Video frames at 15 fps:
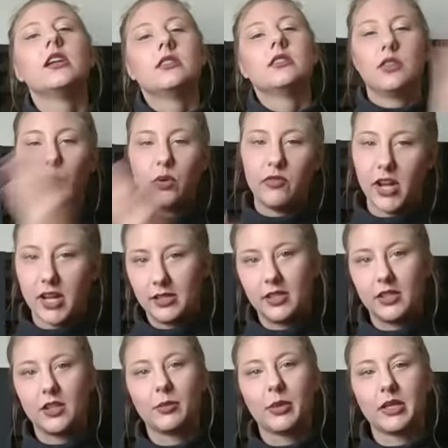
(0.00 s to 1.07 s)
to invest
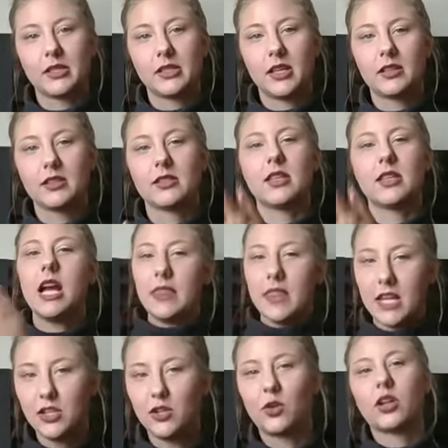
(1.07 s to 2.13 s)
in your business, and
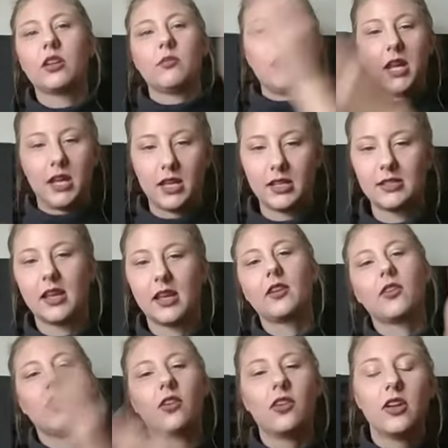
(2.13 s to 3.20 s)
then you can make it a
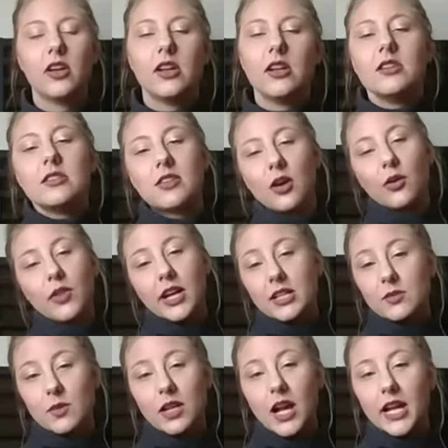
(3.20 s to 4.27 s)
cycle. So
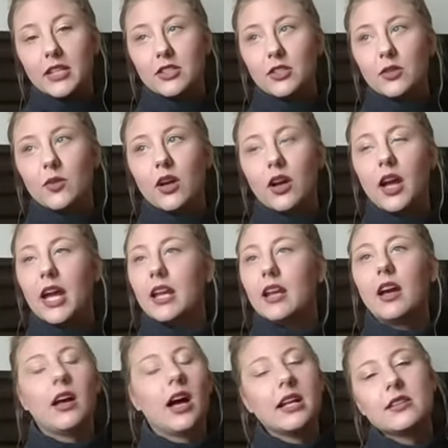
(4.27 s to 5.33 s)
that's what I do. And
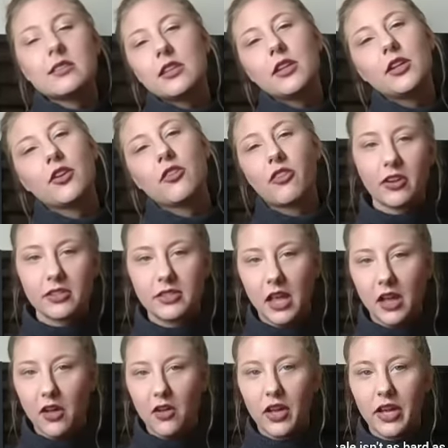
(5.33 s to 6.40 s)
honestly, your first
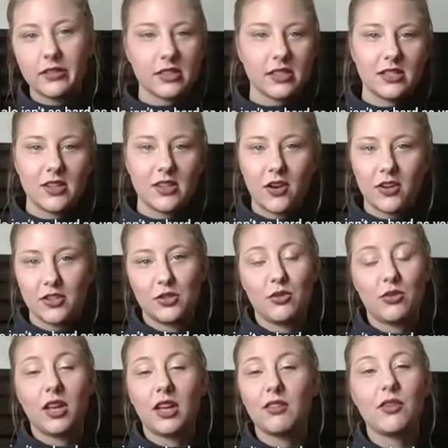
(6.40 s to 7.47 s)
sale isn't as hard as you
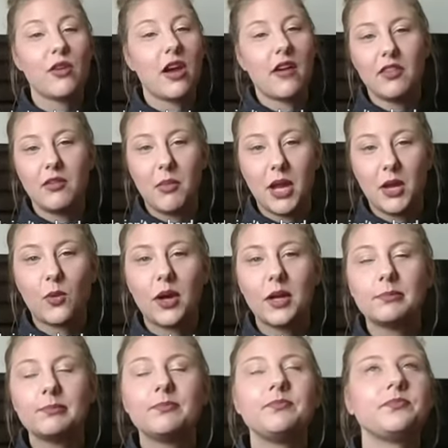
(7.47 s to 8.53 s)
think if you haven't made
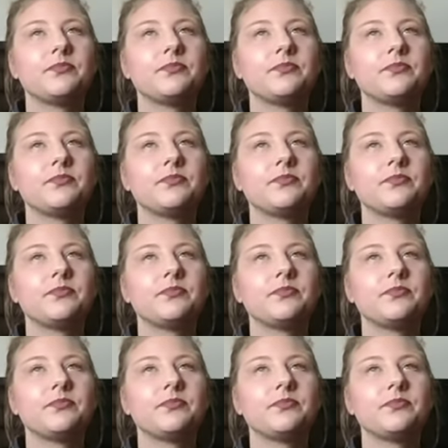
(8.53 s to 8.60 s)
one.